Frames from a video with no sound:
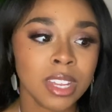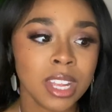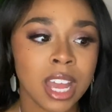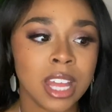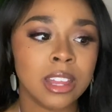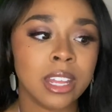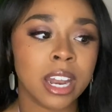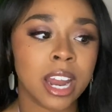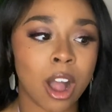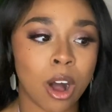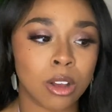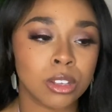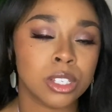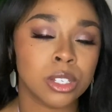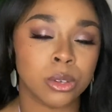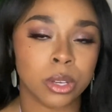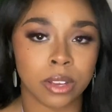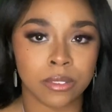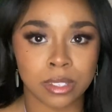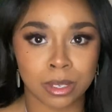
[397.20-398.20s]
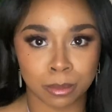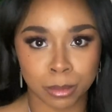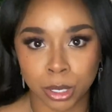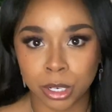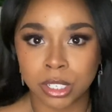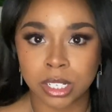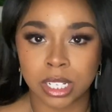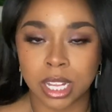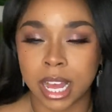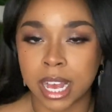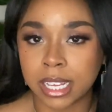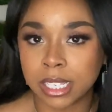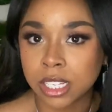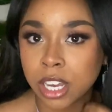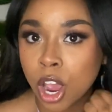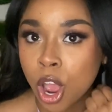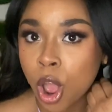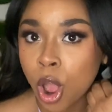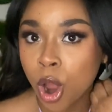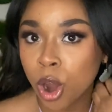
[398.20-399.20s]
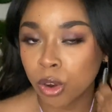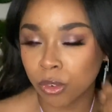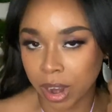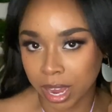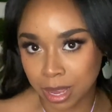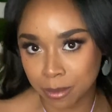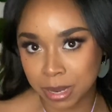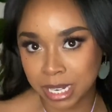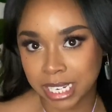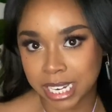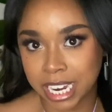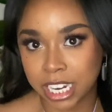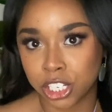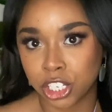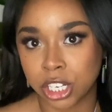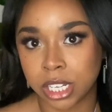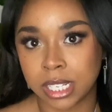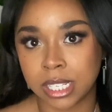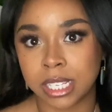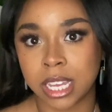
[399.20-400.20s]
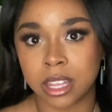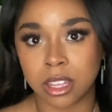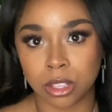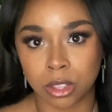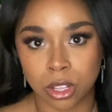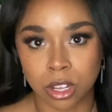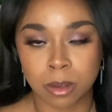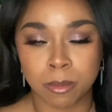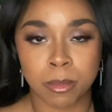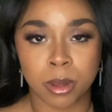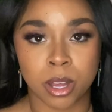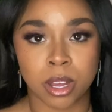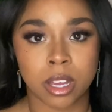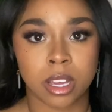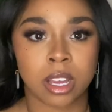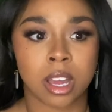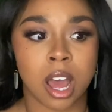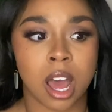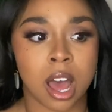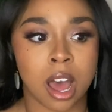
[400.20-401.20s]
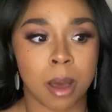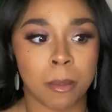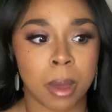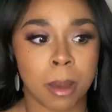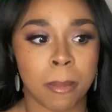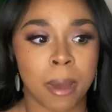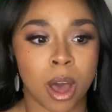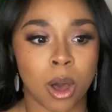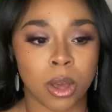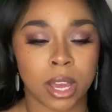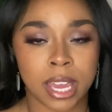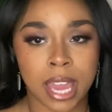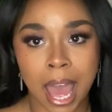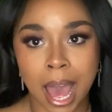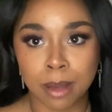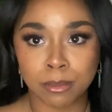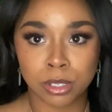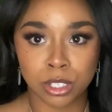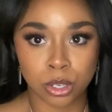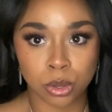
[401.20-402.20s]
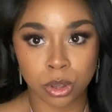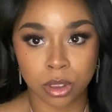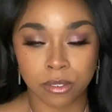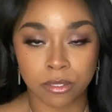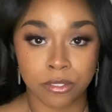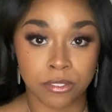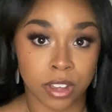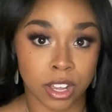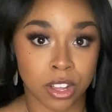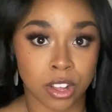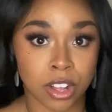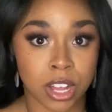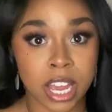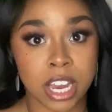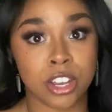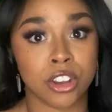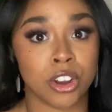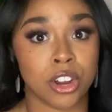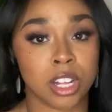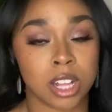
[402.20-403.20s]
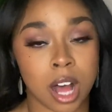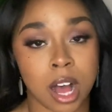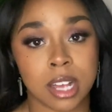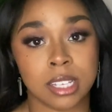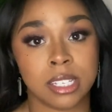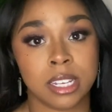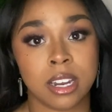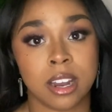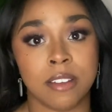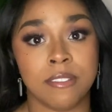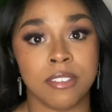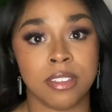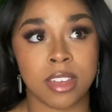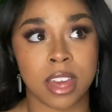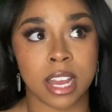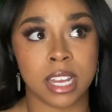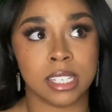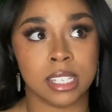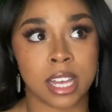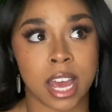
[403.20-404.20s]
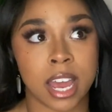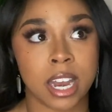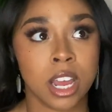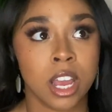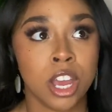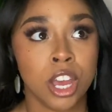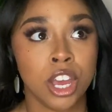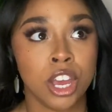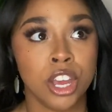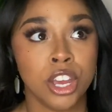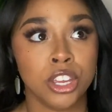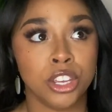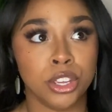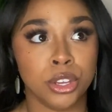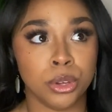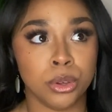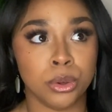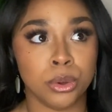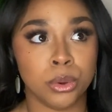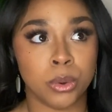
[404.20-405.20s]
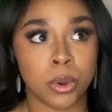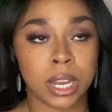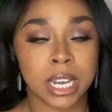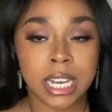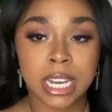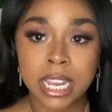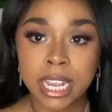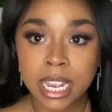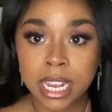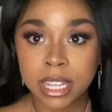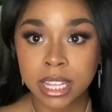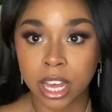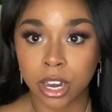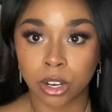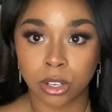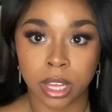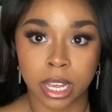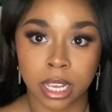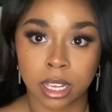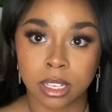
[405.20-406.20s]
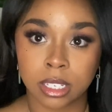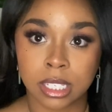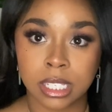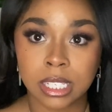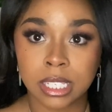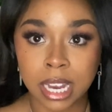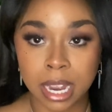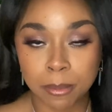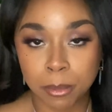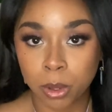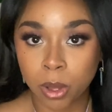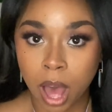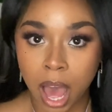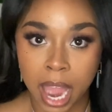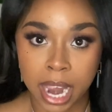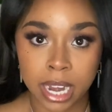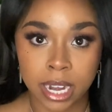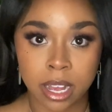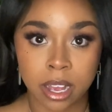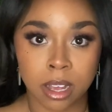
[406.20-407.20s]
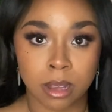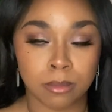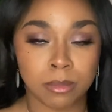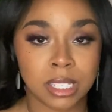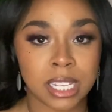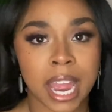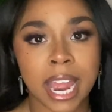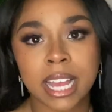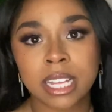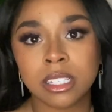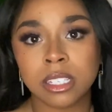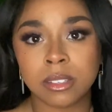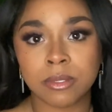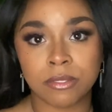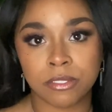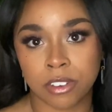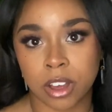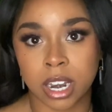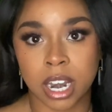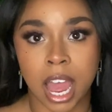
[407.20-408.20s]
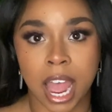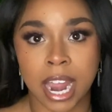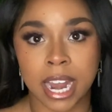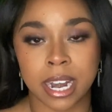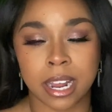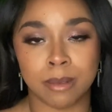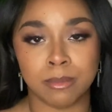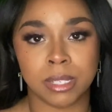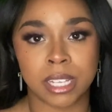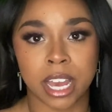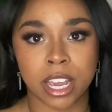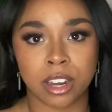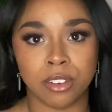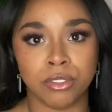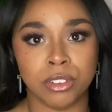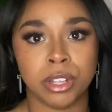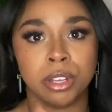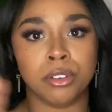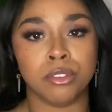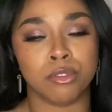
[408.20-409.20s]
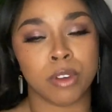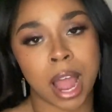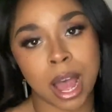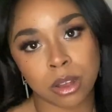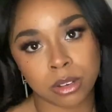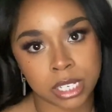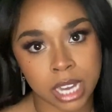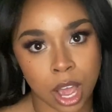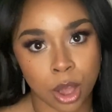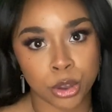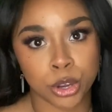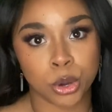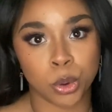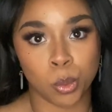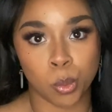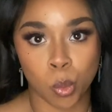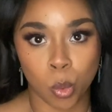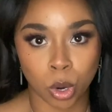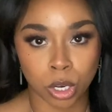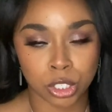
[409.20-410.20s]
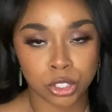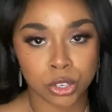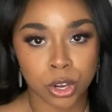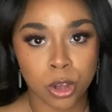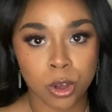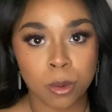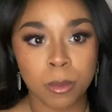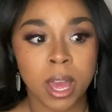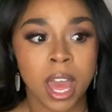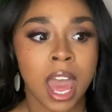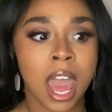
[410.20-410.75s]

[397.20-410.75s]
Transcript: And then I also give some personalized recommendations in the lookbook um, about gaps you can fill in your closet of things that you need that are like staple items and some fun items that can really round out your wardrobe